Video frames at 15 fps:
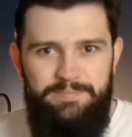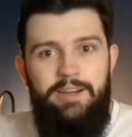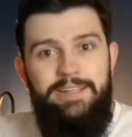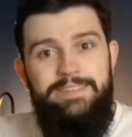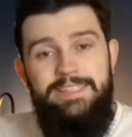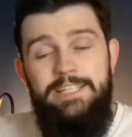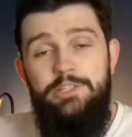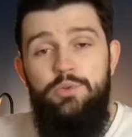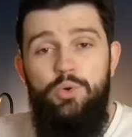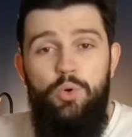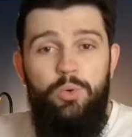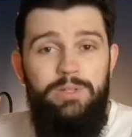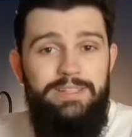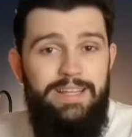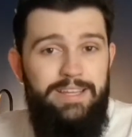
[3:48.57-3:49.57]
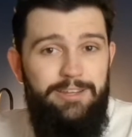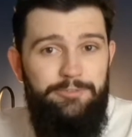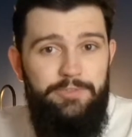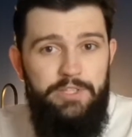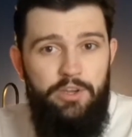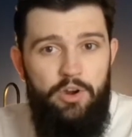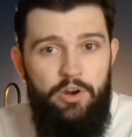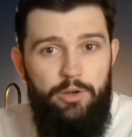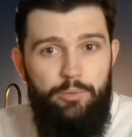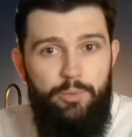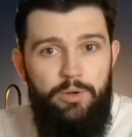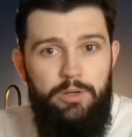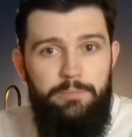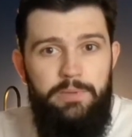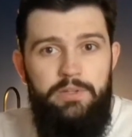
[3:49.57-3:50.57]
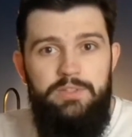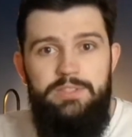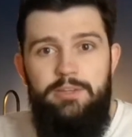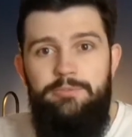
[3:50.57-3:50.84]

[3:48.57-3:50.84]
I tend to call it NFT artwork because